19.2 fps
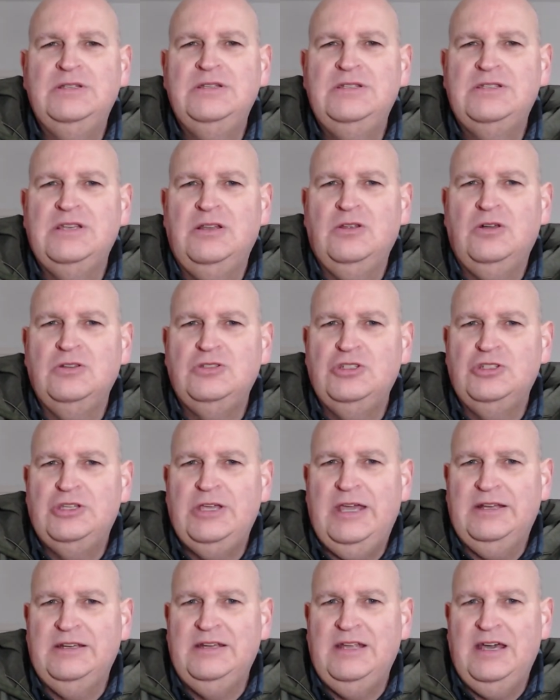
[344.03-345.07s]
is a
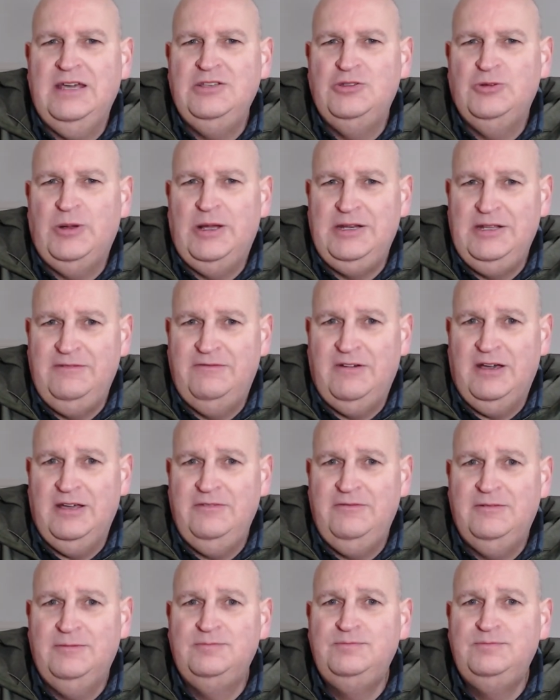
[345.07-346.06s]
Logitech 925.